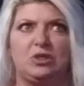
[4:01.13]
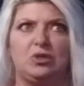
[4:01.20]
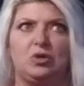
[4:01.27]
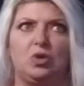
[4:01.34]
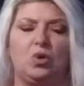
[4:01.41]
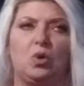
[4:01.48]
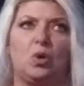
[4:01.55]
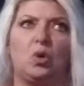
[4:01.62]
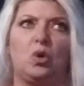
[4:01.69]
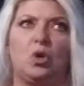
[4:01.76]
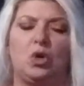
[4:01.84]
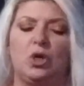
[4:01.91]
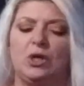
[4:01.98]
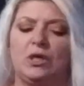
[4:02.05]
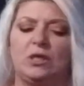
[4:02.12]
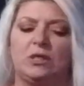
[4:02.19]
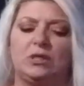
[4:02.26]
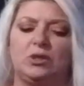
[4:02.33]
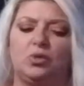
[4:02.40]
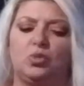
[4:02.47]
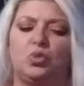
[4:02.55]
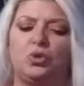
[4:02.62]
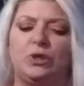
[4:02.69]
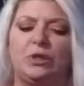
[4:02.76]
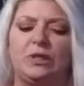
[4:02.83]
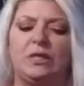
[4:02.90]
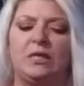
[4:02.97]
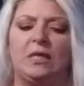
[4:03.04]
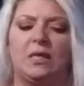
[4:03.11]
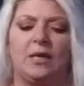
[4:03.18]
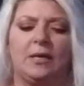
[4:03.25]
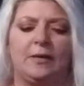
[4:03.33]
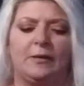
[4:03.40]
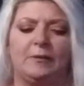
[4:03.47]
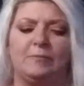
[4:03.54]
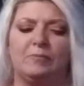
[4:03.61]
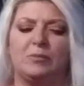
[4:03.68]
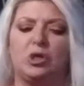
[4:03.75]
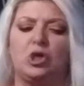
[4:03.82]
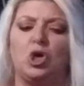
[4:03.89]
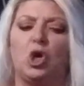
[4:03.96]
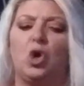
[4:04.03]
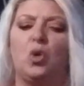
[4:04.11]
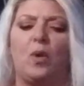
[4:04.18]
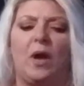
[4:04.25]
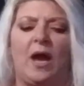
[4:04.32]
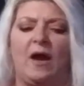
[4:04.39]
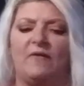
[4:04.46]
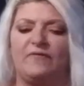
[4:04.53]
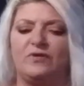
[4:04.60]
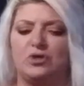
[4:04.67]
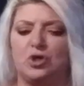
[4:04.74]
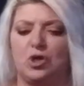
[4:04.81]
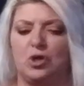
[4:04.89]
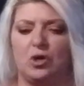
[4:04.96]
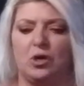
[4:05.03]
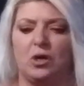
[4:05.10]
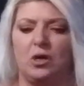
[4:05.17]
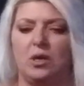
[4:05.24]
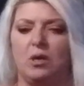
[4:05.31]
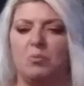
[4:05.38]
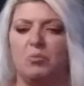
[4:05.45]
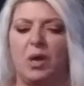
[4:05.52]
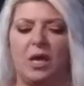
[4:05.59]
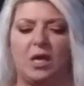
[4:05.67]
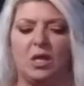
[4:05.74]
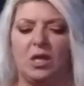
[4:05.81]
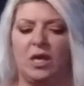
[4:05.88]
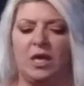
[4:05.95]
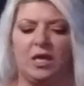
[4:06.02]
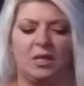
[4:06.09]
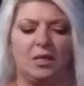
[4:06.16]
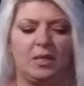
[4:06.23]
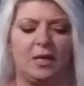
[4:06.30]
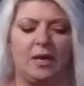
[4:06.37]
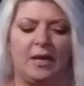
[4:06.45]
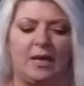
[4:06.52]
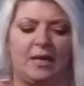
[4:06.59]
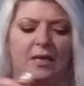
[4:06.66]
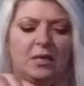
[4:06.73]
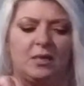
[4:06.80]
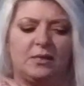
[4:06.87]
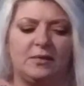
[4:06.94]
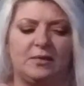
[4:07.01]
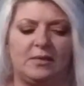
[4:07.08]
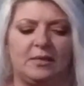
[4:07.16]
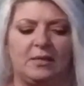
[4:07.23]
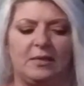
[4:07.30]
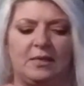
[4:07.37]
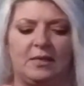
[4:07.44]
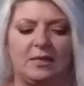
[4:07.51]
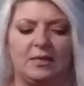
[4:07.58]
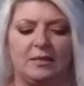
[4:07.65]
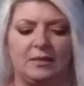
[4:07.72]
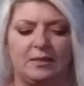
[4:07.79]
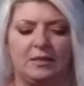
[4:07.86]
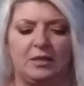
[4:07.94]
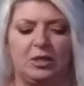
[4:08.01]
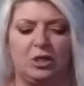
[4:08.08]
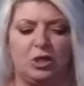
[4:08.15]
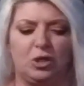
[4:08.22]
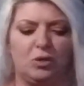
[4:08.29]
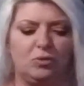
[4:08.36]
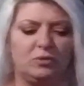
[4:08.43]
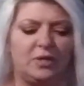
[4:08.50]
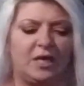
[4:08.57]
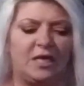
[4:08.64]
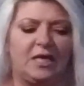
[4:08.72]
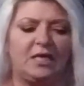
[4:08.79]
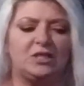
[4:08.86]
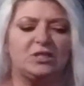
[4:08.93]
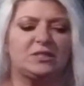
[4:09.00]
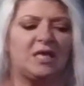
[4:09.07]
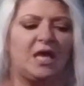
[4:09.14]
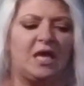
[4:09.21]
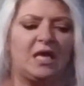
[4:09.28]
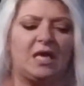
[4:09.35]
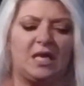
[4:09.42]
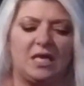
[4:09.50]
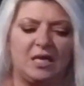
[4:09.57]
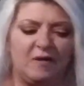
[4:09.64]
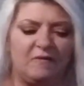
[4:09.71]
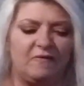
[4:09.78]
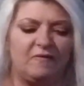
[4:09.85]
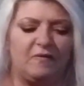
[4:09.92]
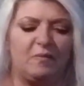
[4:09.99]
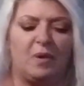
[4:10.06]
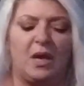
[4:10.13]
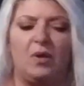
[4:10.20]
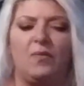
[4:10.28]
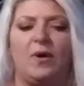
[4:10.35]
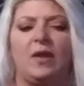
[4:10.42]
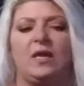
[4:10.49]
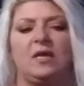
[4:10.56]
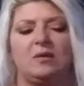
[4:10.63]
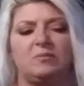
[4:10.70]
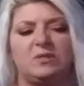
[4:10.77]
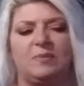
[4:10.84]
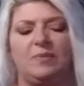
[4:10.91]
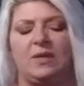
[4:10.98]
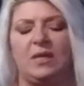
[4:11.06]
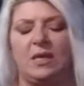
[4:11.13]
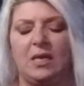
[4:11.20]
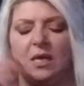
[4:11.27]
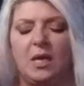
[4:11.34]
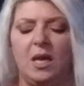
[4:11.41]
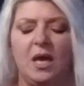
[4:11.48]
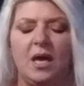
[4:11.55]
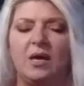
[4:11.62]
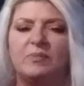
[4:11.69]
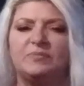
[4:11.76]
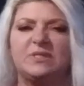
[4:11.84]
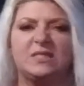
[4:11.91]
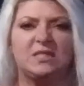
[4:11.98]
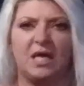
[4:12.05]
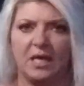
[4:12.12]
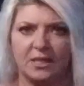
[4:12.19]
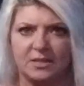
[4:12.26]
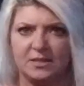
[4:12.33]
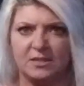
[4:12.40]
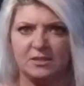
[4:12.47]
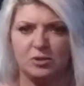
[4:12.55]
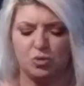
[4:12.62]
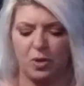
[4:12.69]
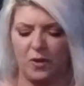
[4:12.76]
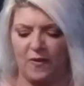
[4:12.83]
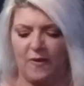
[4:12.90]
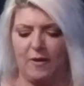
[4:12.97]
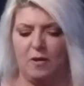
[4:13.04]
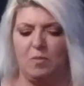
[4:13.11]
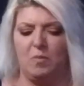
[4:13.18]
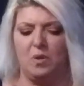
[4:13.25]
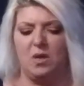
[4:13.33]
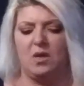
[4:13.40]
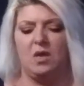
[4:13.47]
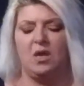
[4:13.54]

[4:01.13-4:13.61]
to really go after my client, like he just can't get enough of him. I want him to be obsessed with him.